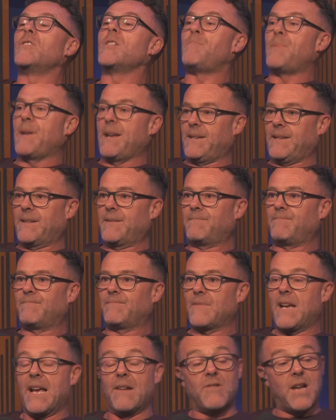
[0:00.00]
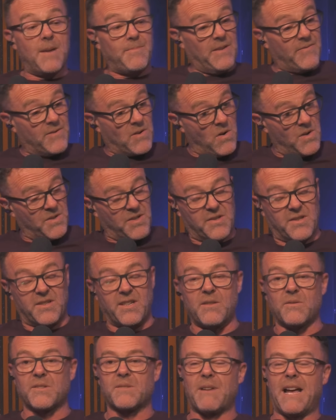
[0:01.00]
opinion, and Robbie, of course, it's to
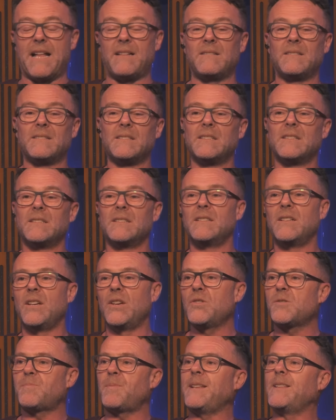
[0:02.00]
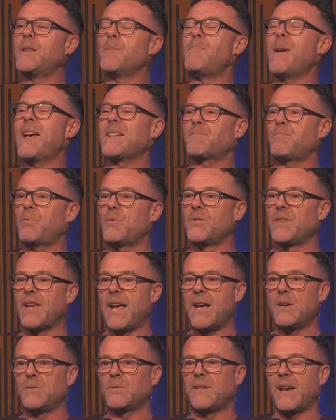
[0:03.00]
you as well, who's been the best pundit
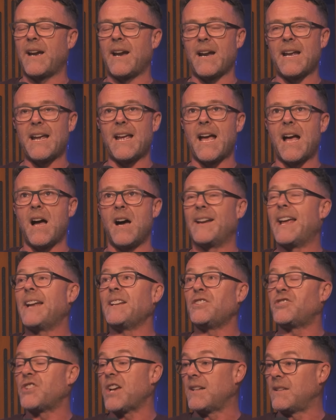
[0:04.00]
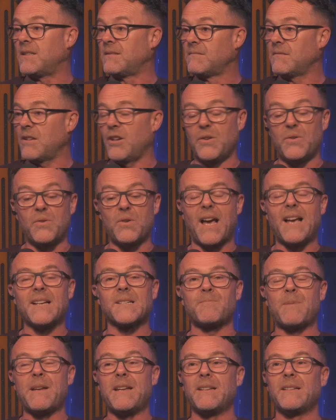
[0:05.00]
out there on any channel? Who
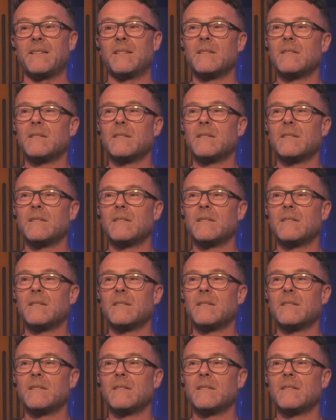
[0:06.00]
has been